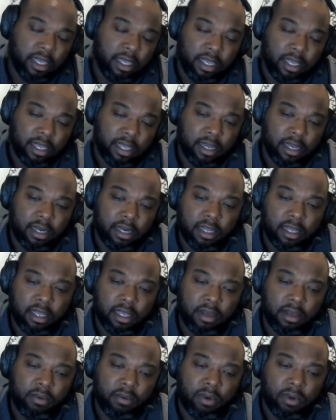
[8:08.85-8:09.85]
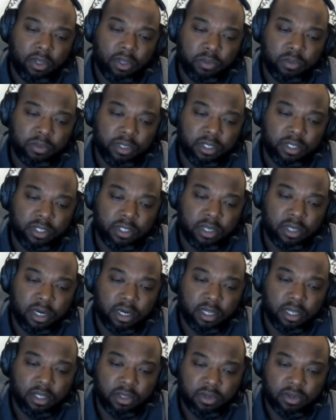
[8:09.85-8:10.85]
And once we
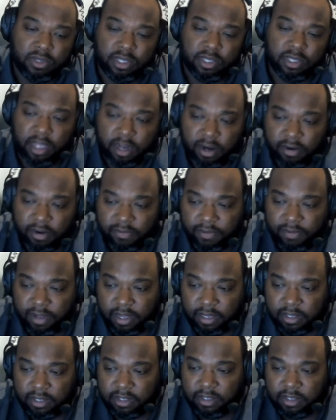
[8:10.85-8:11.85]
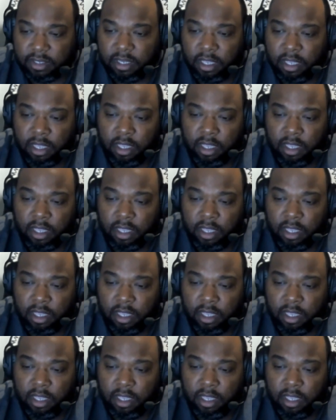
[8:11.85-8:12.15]
started using AirAdvice